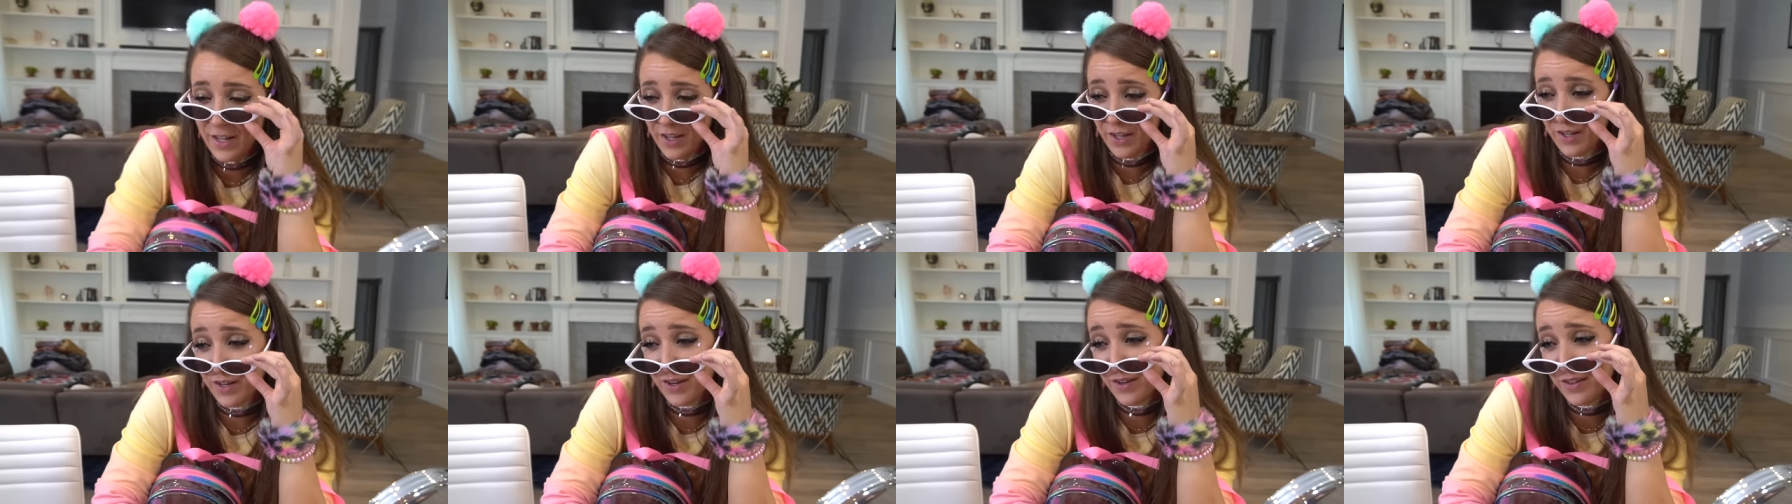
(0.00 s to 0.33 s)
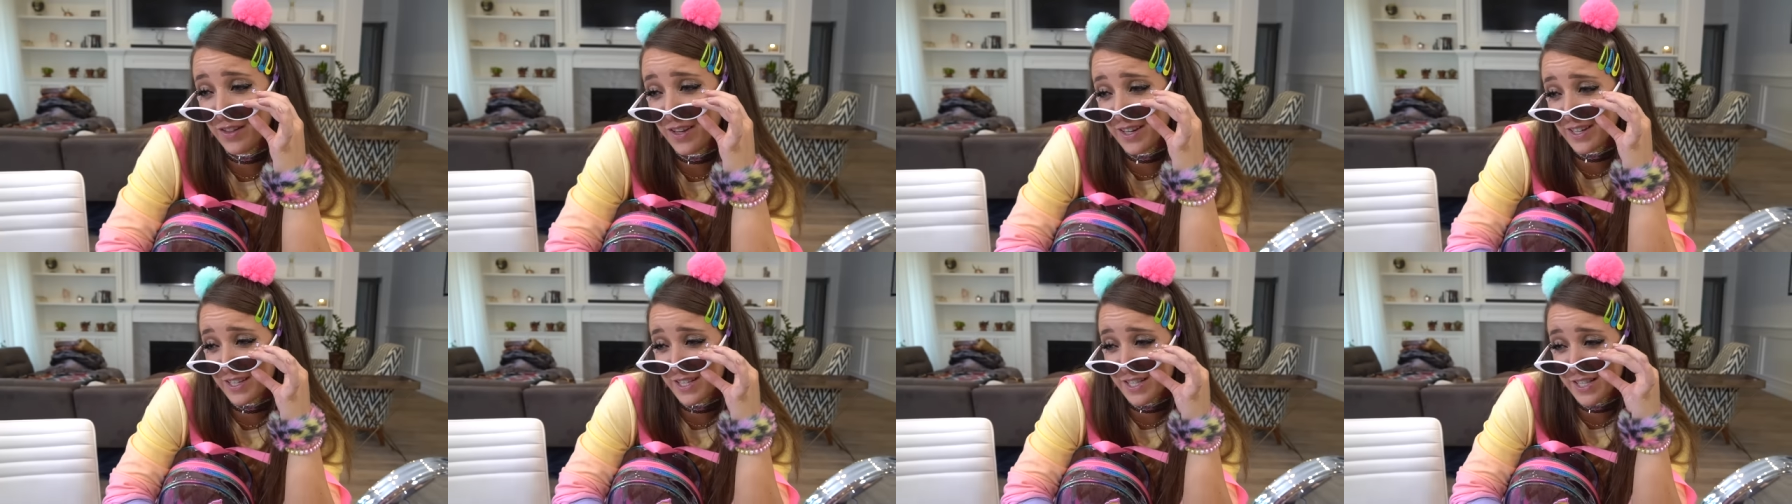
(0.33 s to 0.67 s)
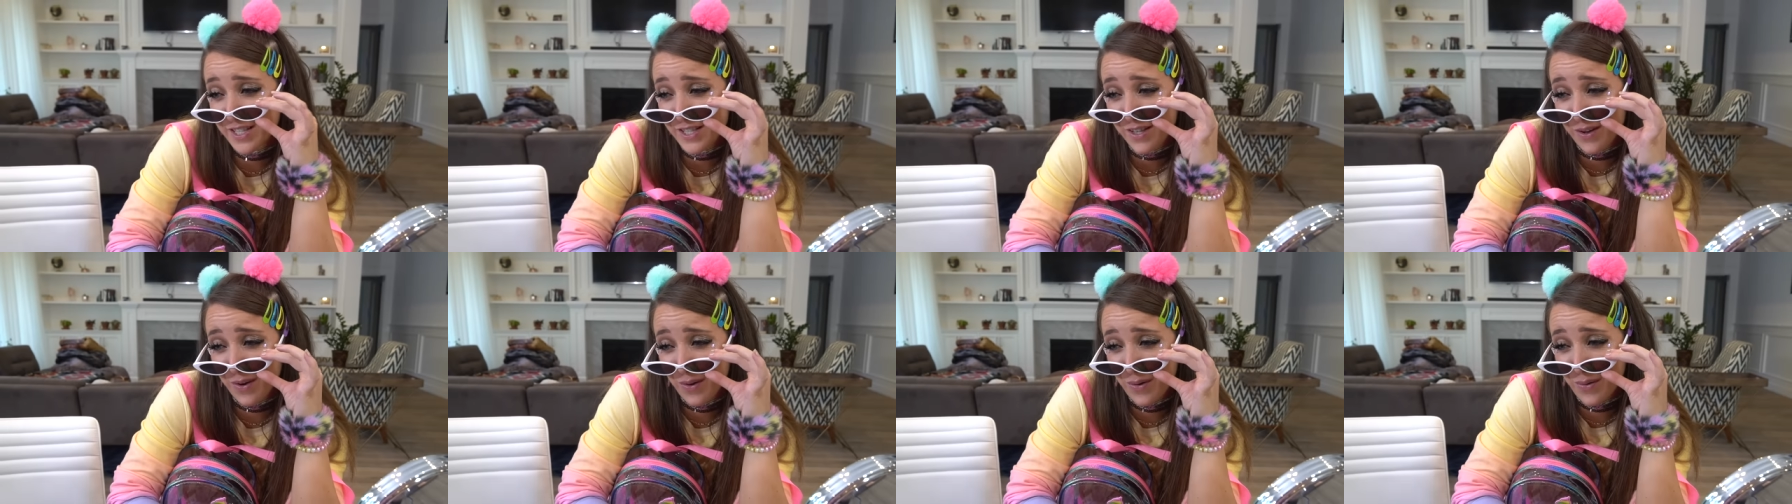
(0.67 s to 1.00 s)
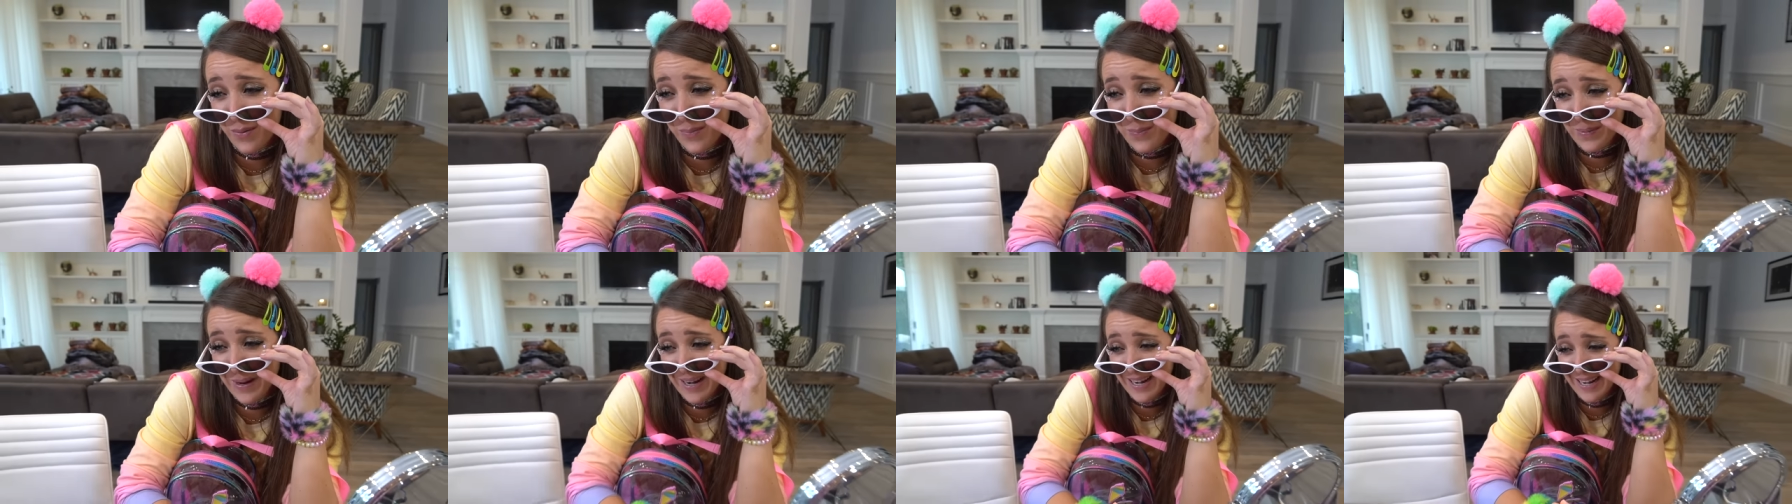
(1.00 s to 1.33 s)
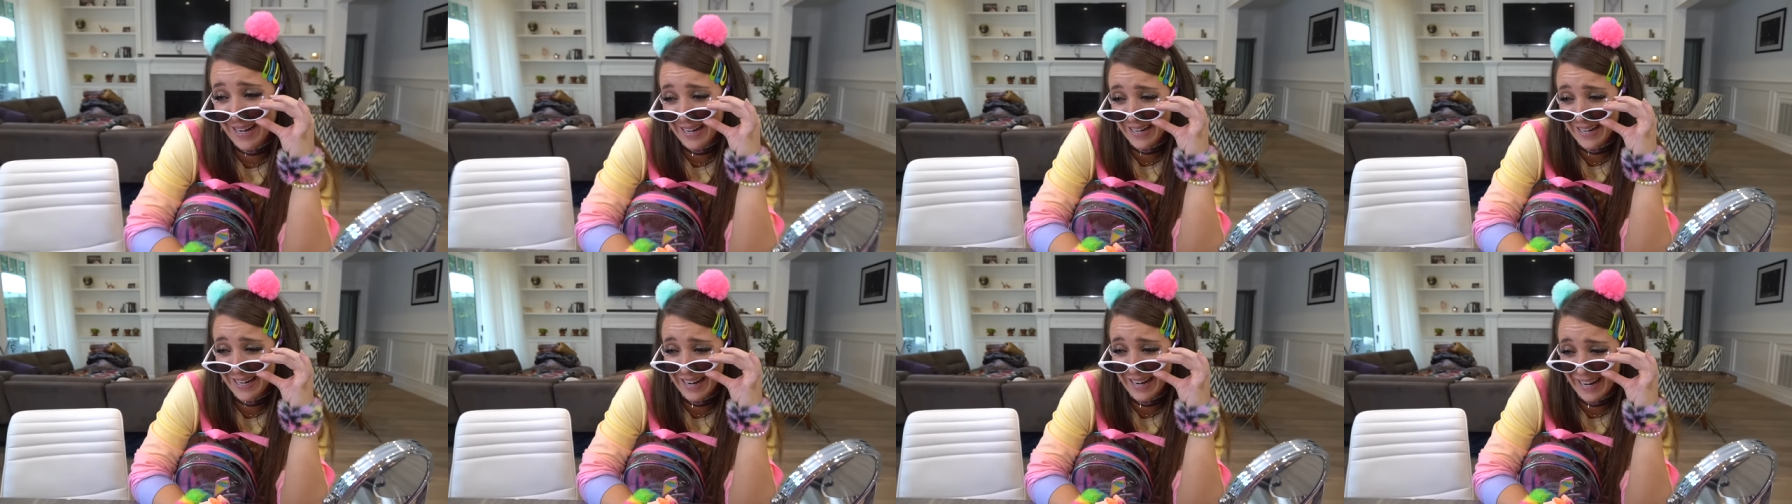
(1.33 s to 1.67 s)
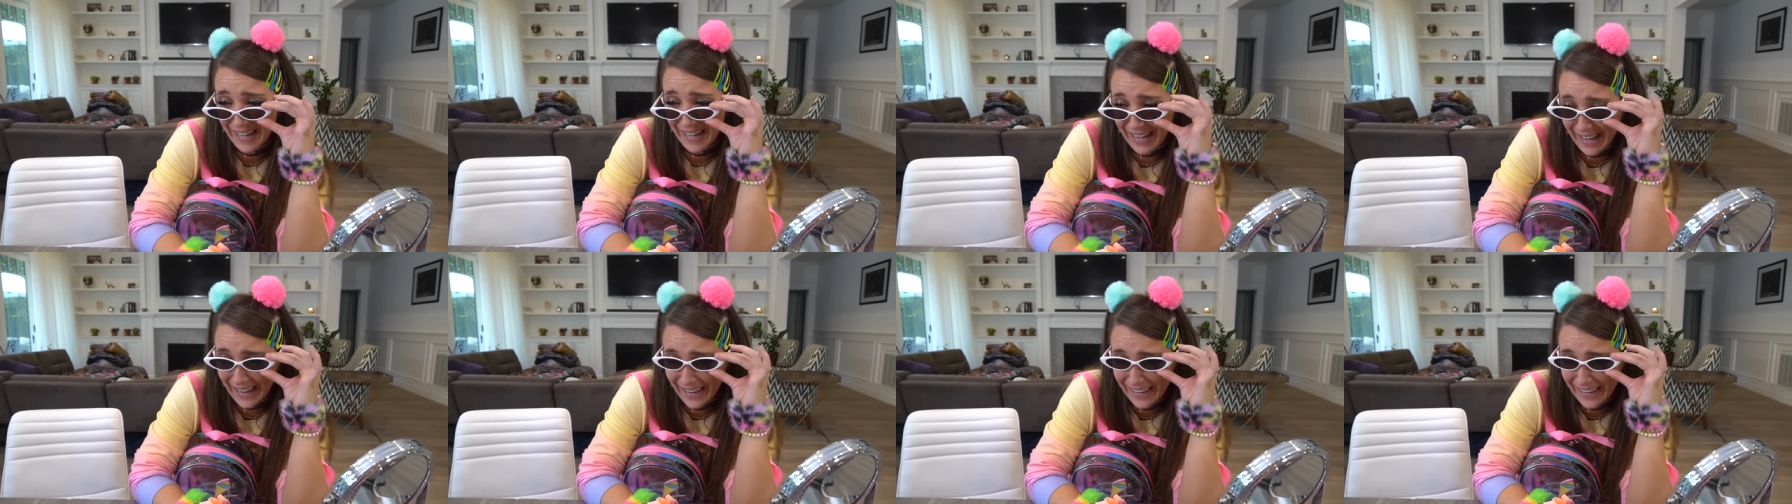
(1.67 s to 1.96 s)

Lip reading: You look so pretty today.